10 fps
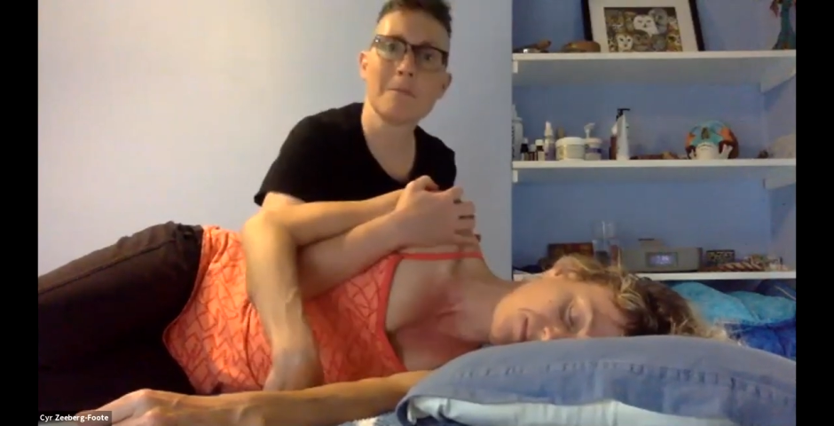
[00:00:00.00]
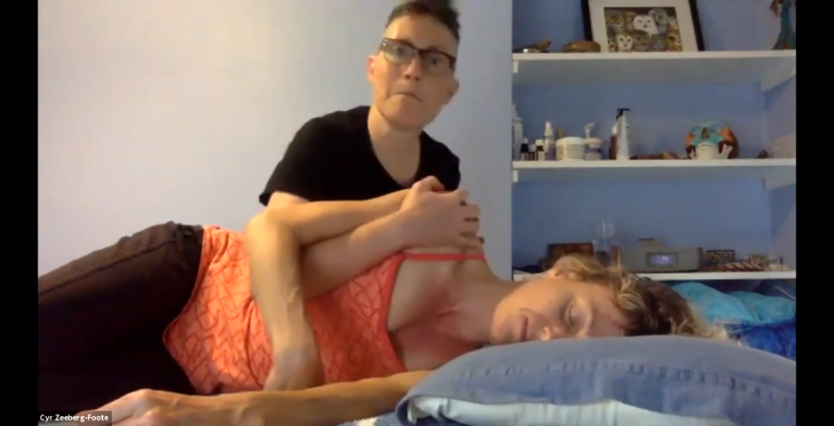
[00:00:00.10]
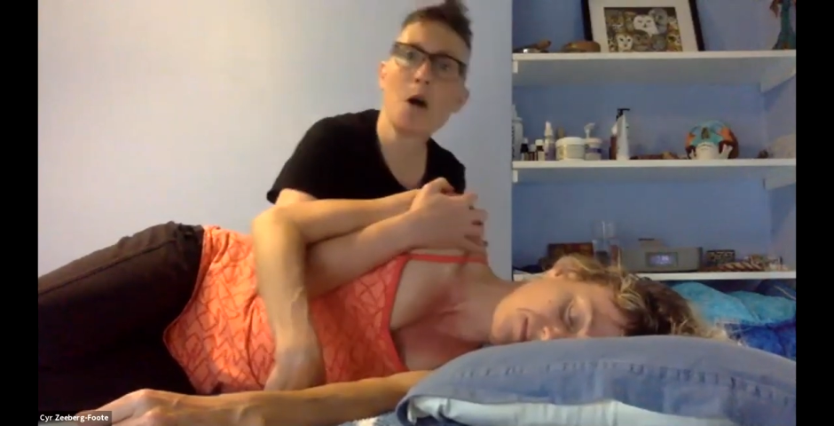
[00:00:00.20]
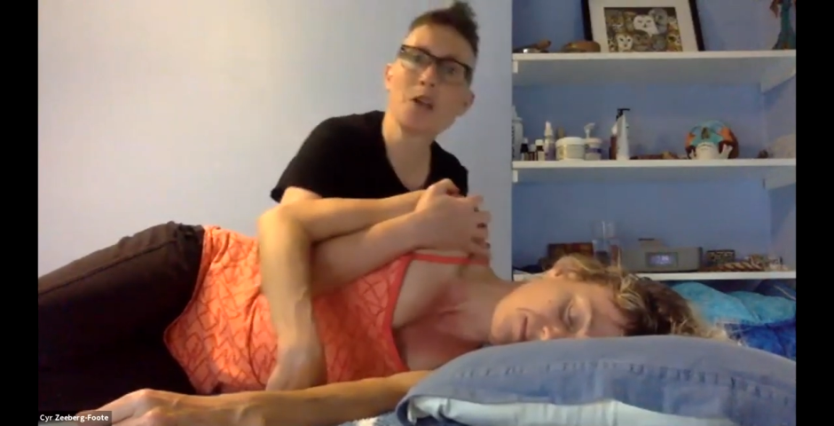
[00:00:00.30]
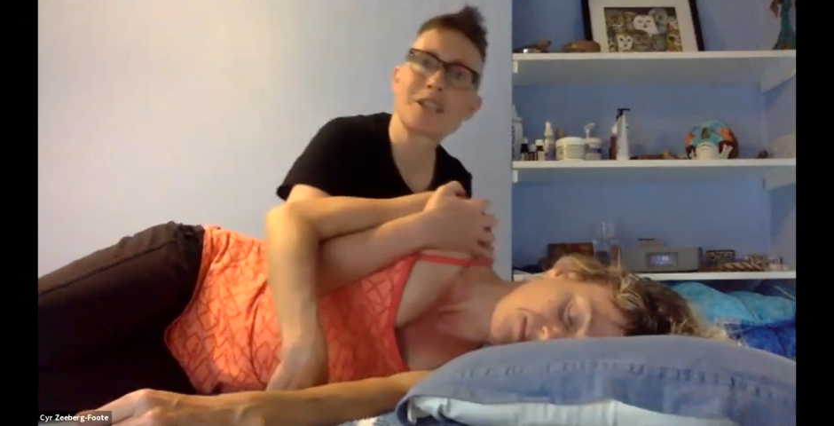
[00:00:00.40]

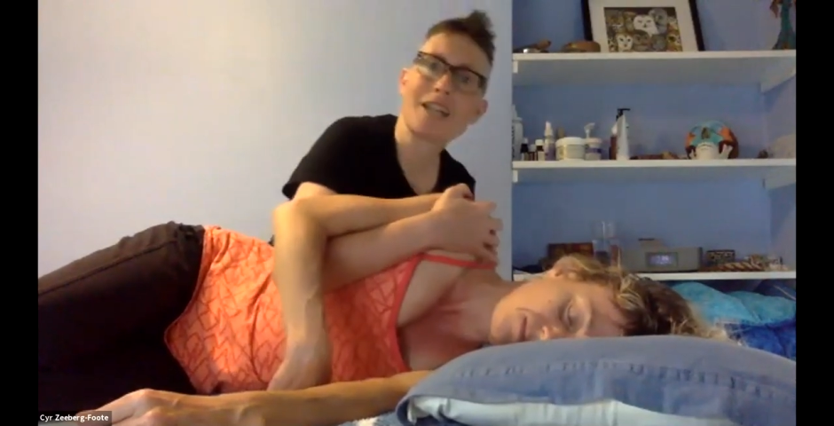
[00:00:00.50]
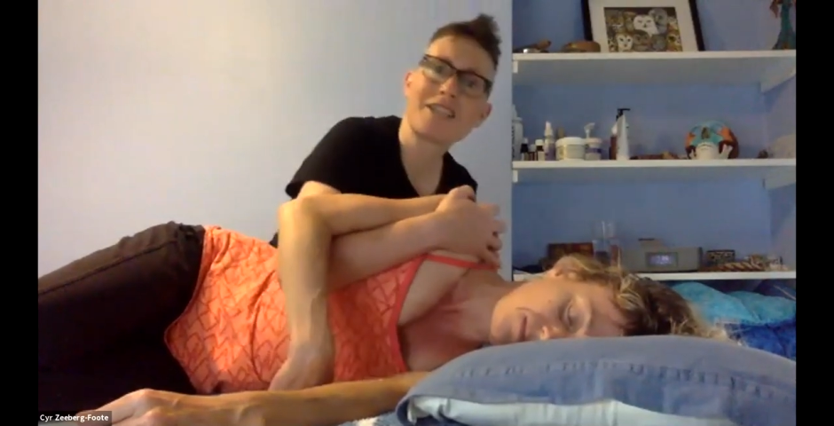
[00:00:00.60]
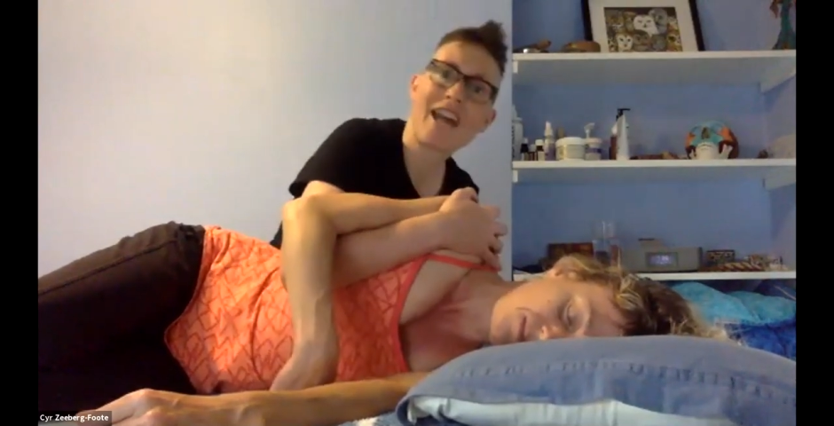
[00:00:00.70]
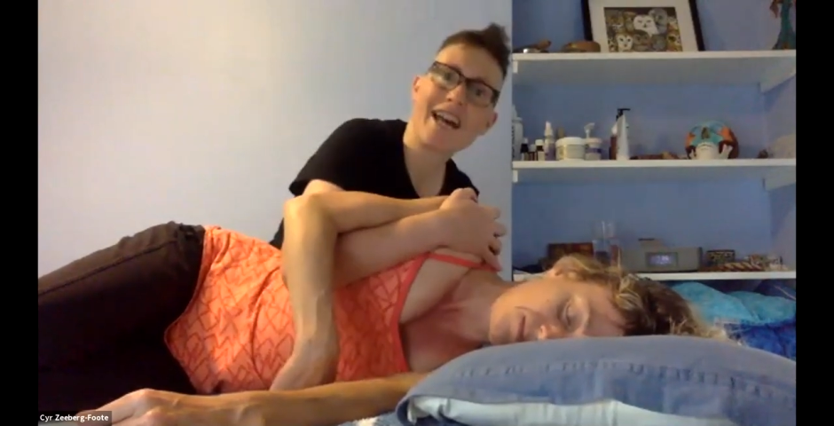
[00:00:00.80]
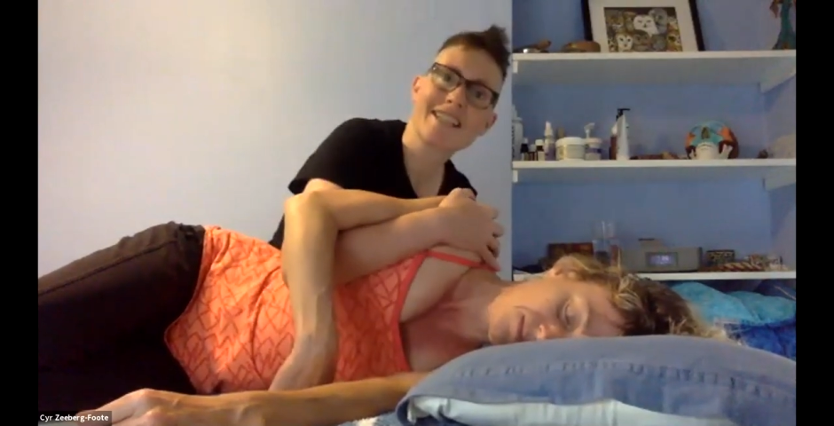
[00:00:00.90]

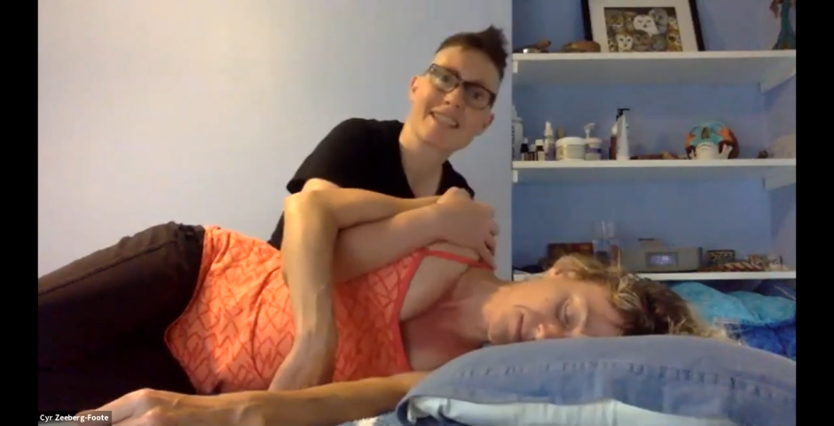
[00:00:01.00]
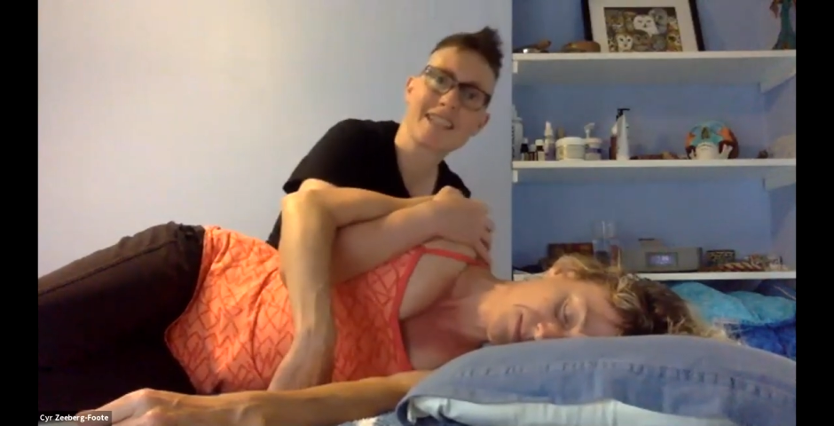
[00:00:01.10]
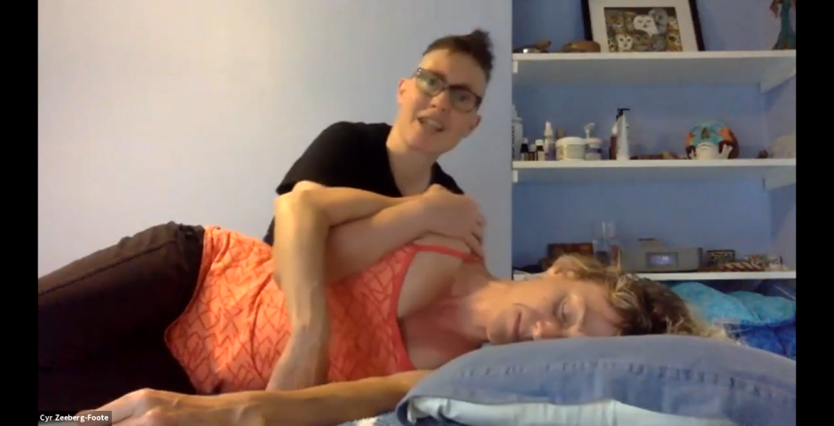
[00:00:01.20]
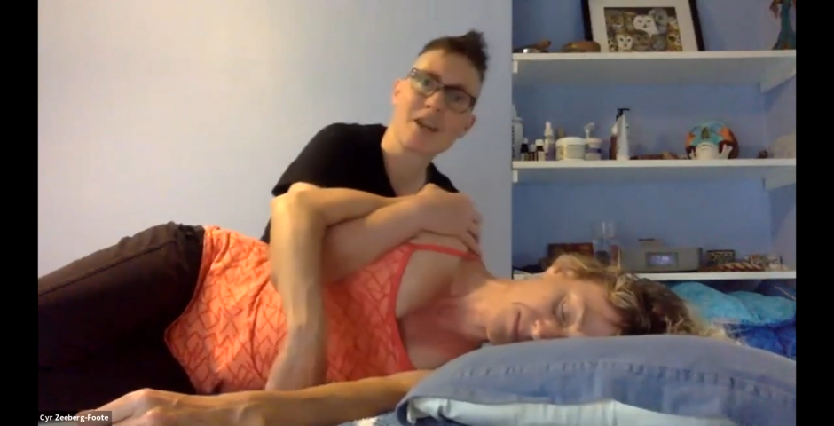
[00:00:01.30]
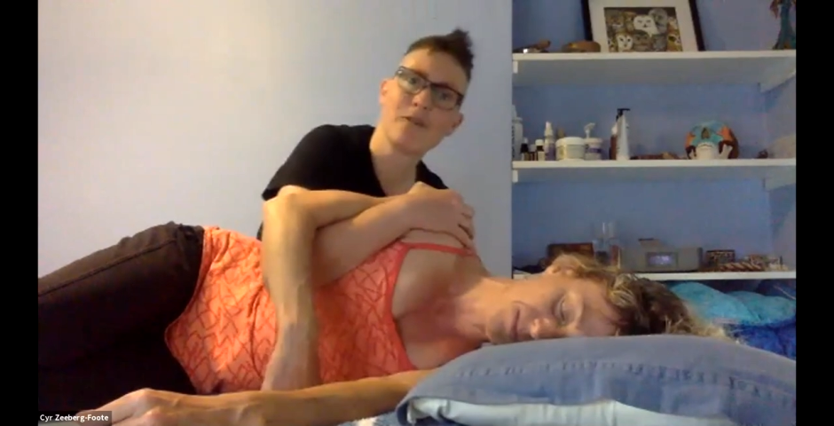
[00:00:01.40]

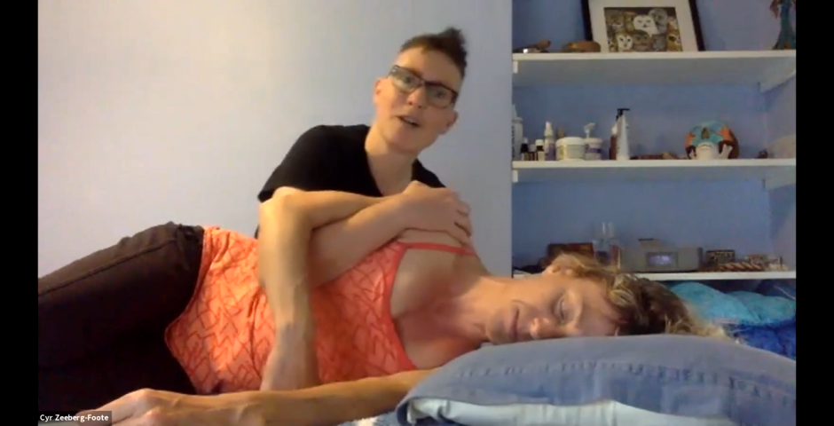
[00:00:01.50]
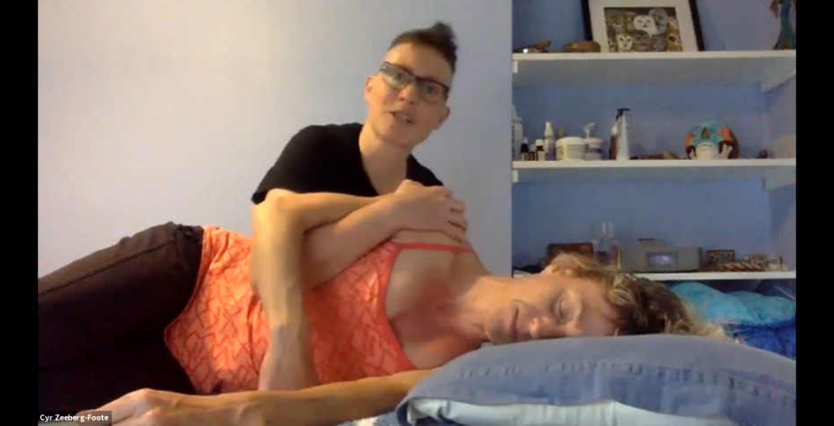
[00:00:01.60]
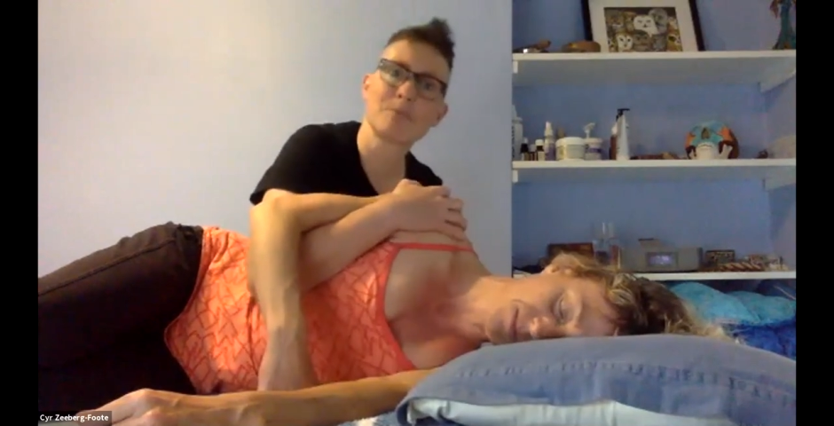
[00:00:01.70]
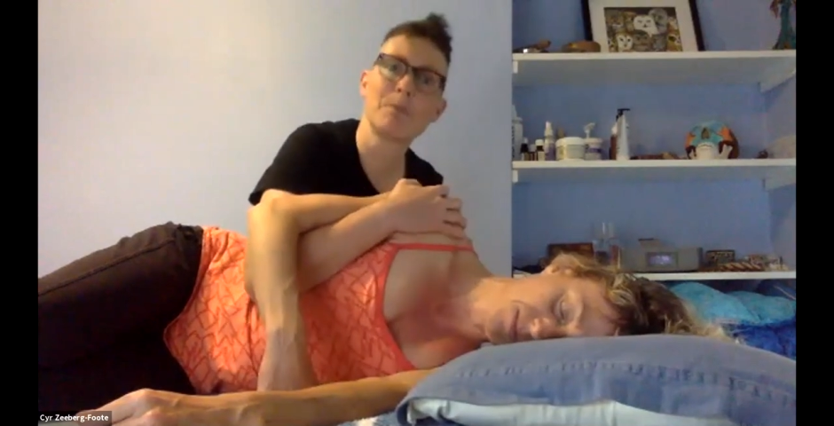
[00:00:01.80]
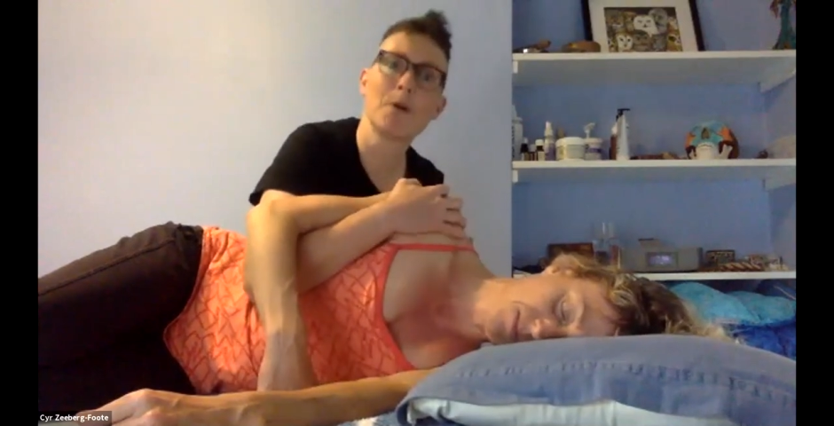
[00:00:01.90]
multitasking of
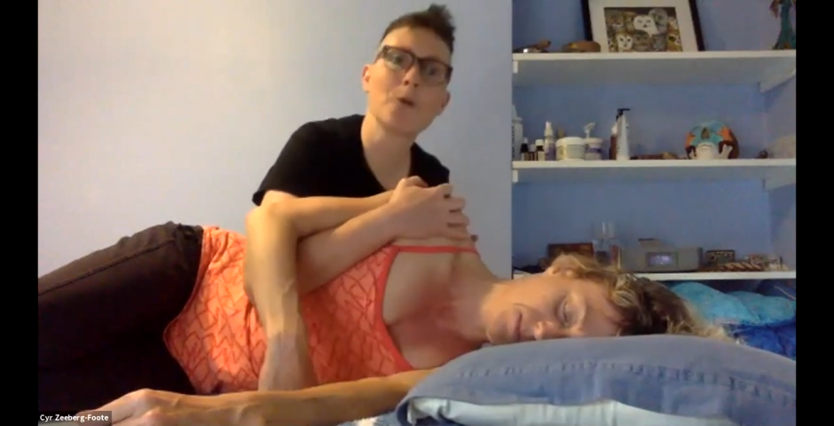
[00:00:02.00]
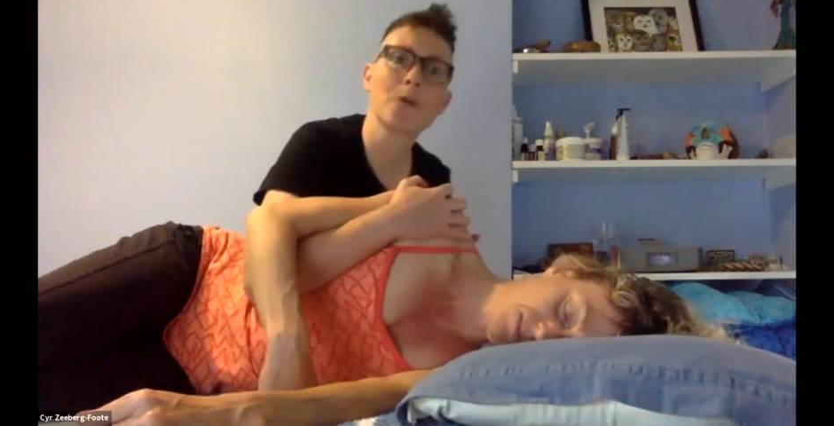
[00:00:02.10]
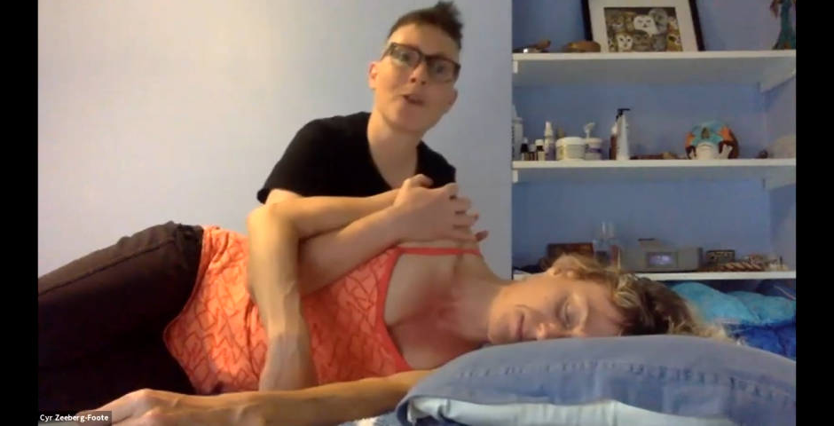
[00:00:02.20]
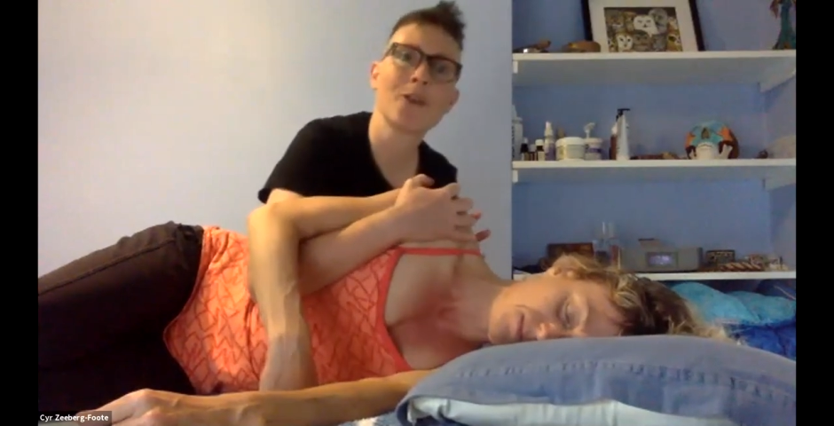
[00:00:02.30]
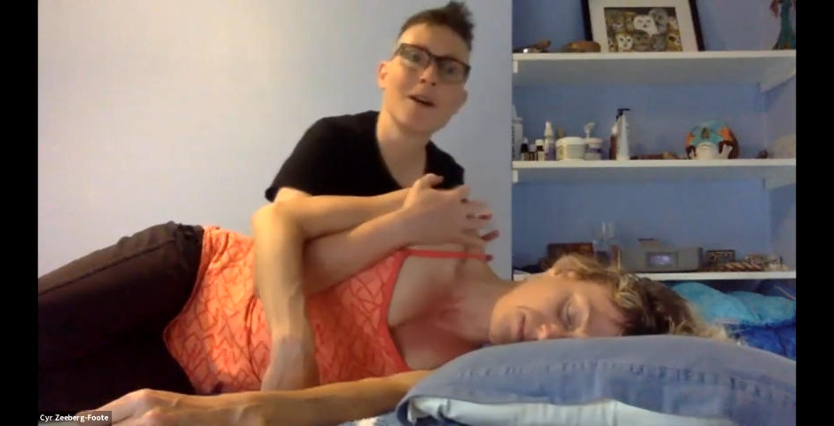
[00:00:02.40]
us both